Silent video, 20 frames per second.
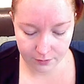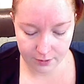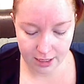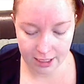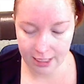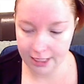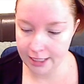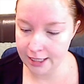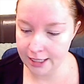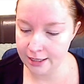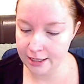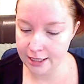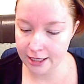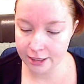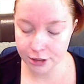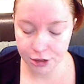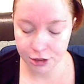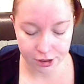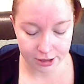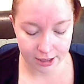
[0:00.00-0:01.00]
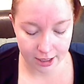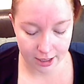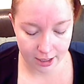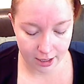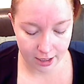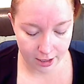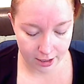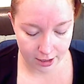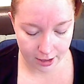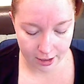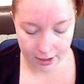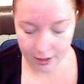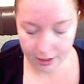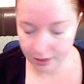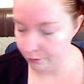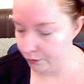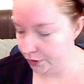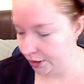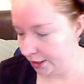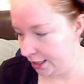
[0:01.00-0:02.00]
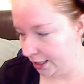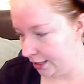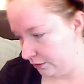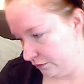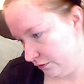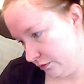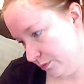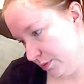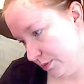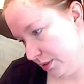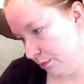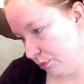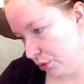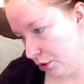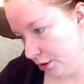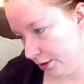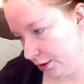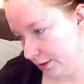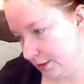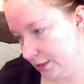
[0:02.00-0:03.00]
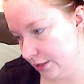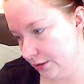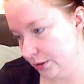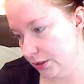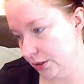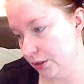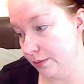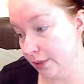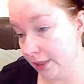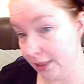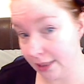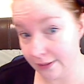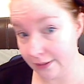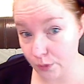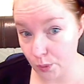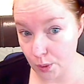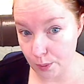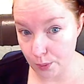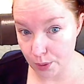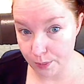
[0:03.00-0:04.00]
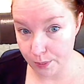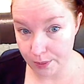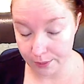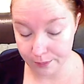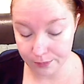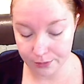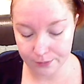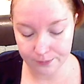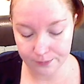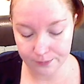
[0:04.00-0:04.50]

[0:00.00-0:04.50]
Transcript: And actually, I am running out of a bit of product here, so I'm going to give it one more pump.